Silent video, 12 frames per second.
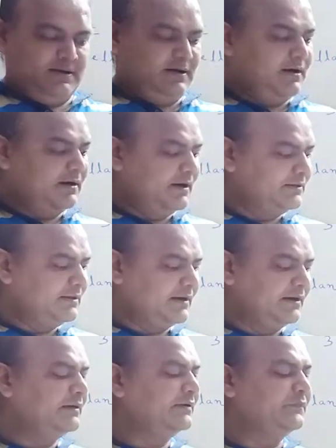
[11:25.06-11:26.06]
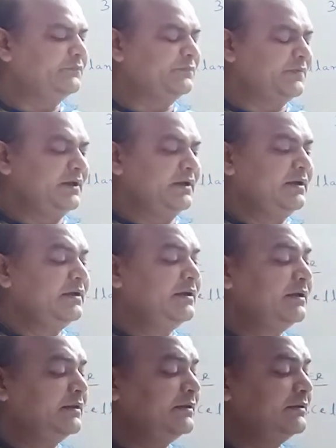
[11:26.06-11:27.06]
Another,
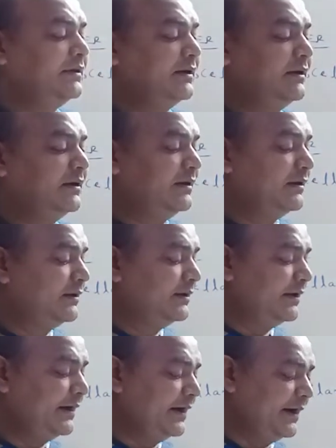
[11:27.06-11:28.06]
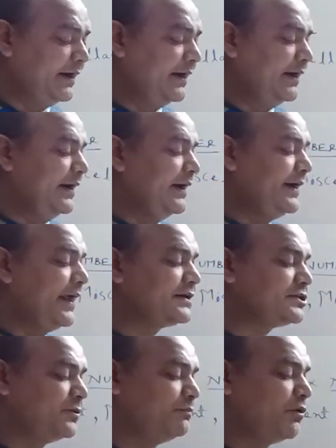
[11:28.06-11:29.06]
the
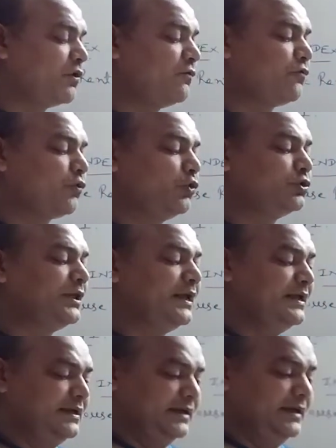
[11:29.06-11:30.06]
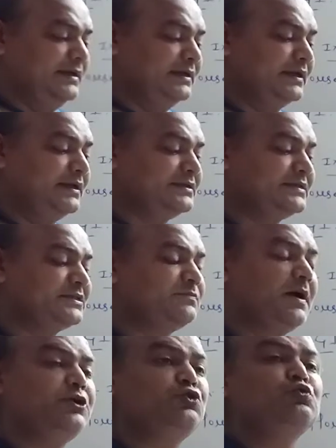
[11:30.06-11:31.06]
index number of clothing increases
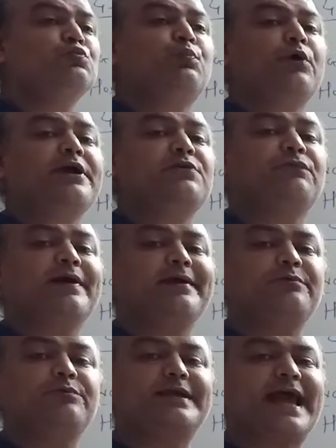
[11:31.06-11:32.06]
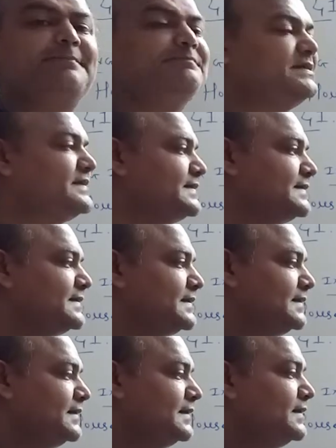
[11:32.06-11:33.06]
by 2.5 times.
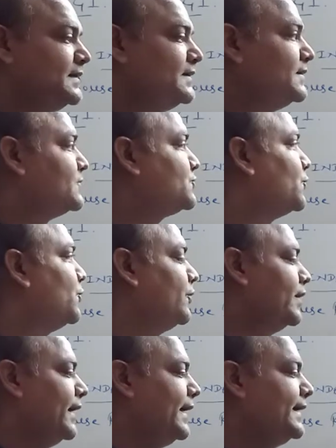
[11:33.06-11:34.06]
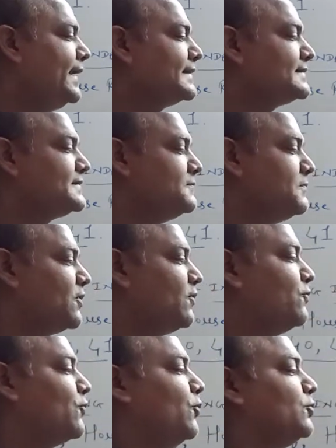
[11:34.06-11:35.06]
So index number
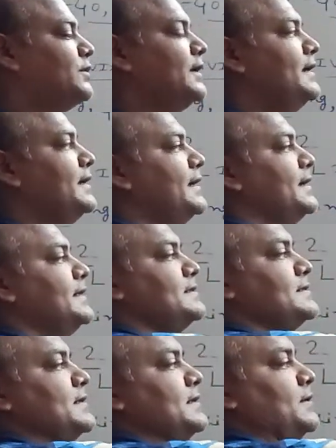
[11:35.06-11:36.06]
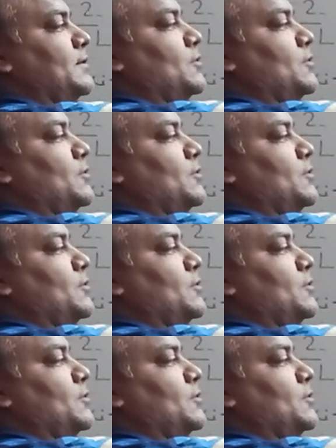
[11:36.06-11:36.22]
of clothing is